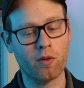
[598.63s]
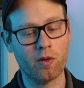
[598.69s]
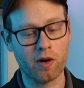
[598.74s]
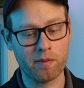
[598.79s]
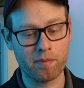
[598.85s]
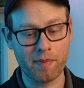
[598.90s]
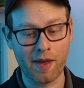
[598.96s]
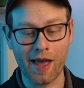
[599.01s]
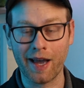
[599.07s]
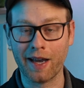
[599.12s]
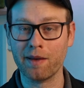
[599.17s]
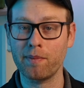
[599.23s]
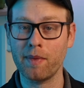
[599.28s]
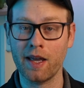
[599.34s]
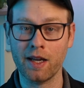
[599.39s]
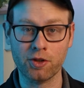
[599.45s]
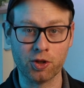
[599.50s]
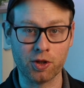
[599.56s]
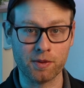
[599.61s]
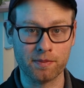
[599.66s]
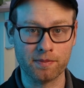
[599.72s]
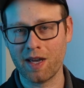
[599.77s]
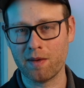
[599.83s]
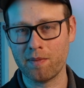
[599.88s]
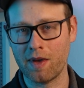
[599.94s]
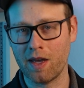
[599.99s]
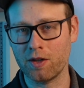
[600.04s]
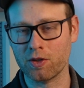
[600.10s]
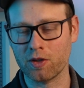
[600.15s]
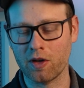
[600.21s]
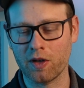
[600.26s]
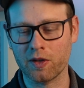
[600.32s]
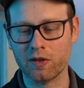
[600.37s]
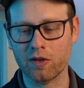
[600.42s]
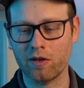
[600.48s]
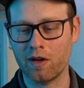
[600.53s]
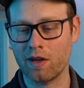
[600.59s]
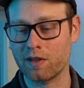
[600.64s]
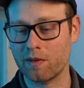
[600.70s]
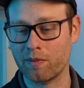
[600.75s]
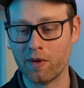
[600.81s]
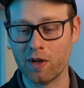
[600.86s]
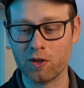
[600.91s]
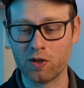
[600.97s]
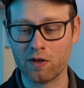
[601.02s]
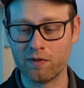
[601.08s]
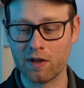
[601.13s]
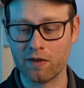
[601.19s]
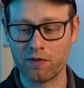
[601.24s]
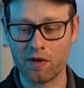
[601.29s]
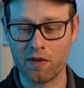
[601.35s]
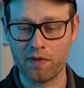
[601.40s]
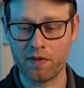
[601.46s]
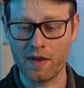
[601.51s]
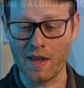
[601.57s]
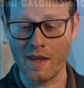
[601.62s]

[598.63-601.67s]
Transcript: or pec major. Pec major also does a bunch of different